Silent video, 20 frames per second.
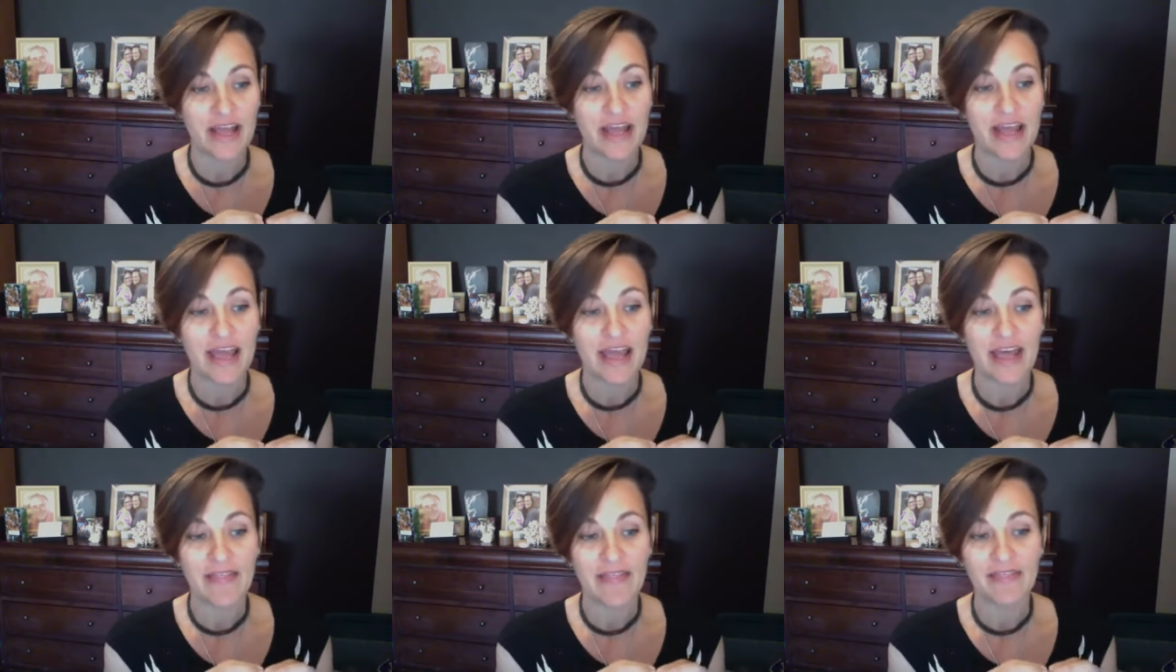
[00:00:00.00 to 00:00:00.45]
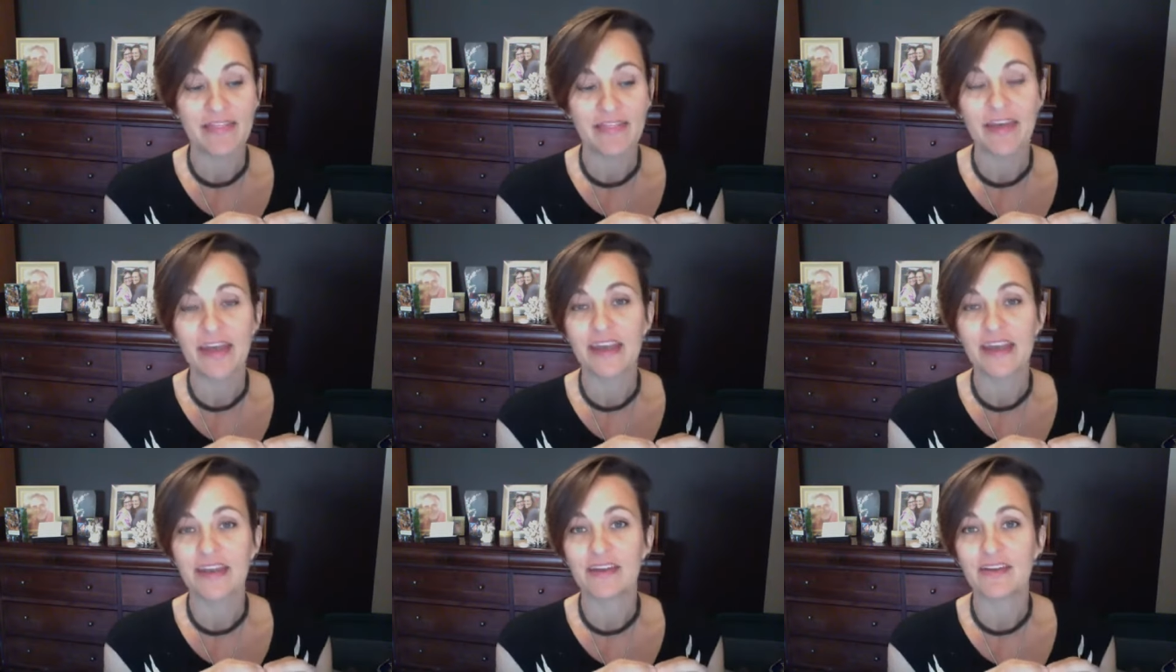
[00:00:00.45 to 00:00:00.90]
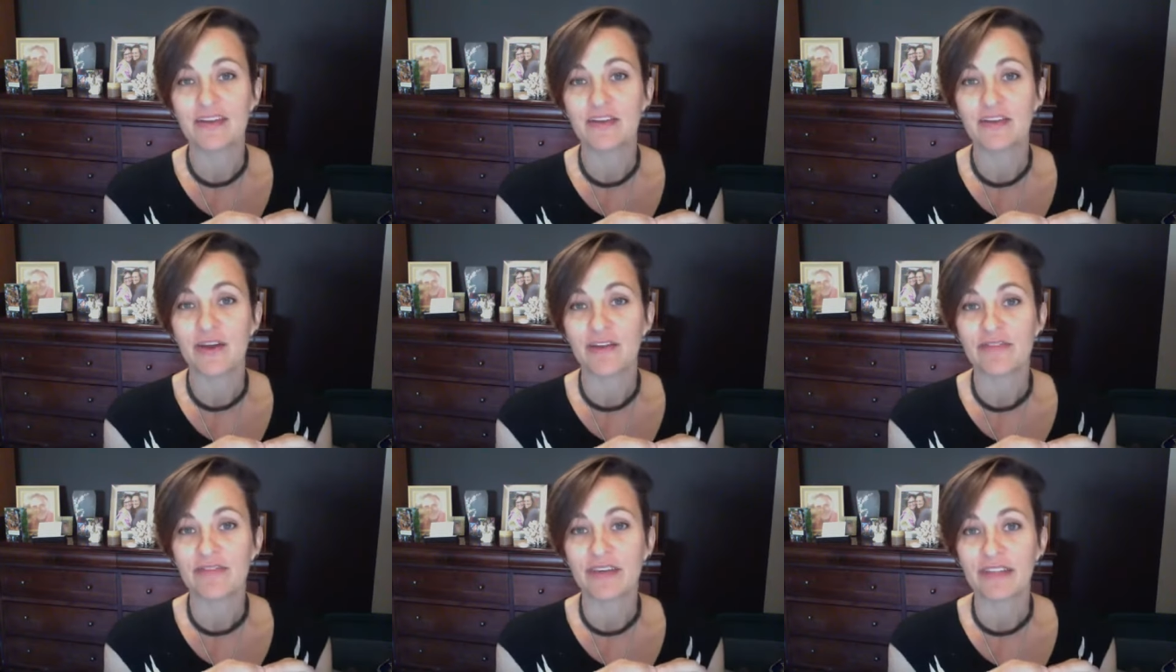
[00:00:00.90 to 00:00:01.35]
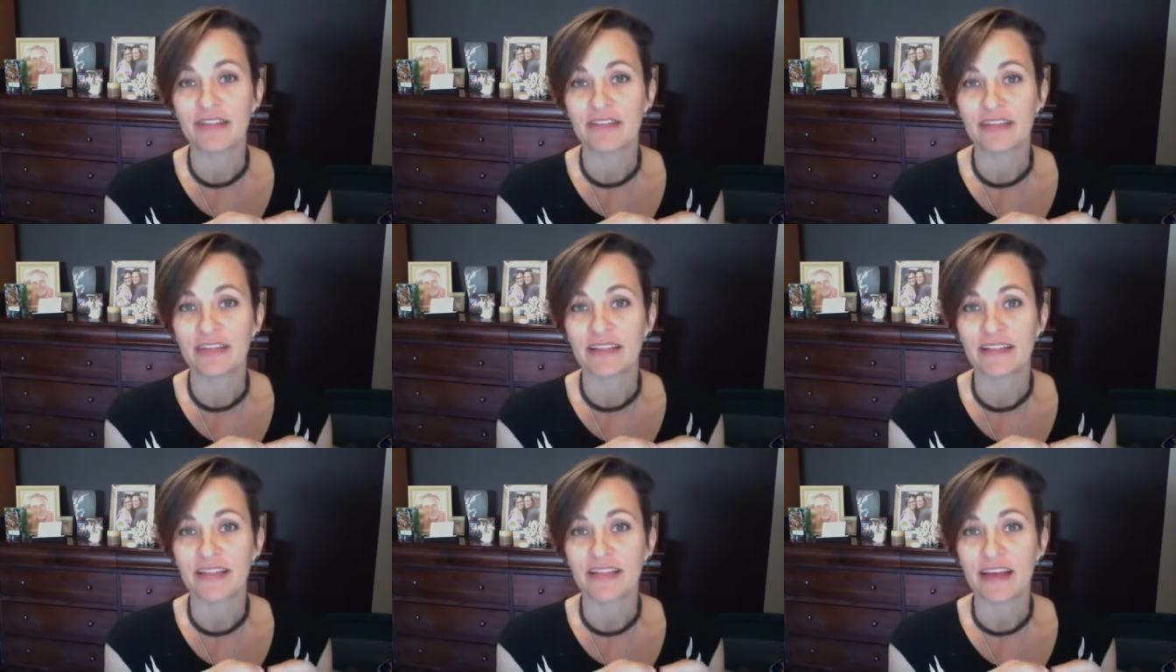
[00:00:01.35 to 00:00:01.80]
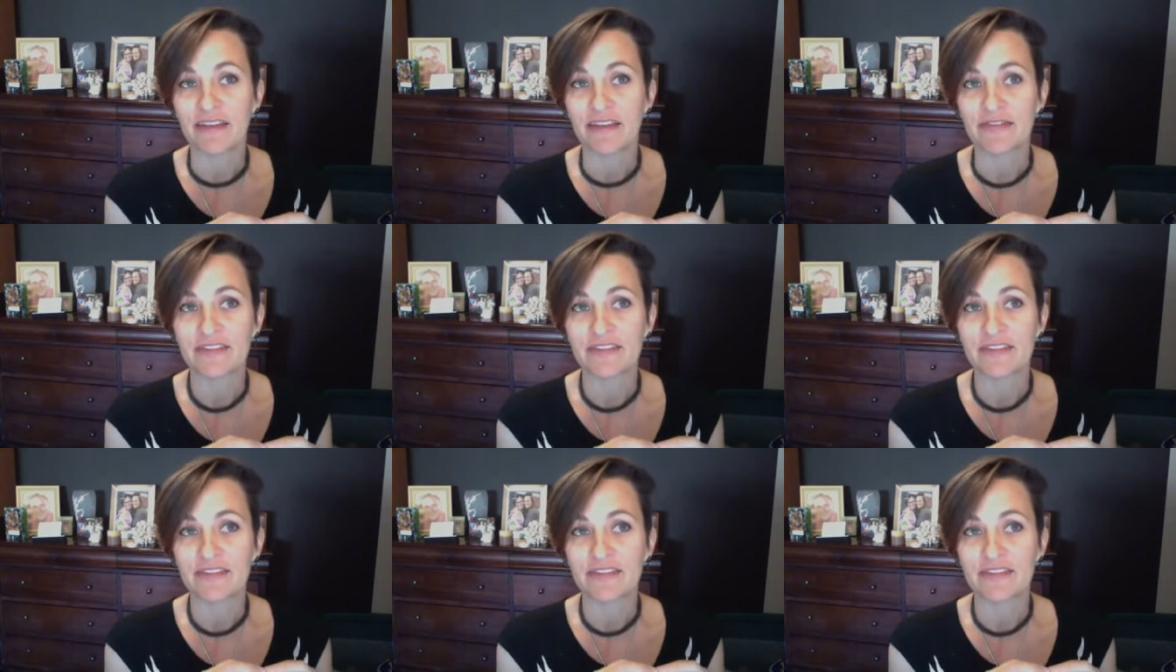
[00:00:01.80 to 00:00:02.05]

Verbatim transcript: and then you have nothing left,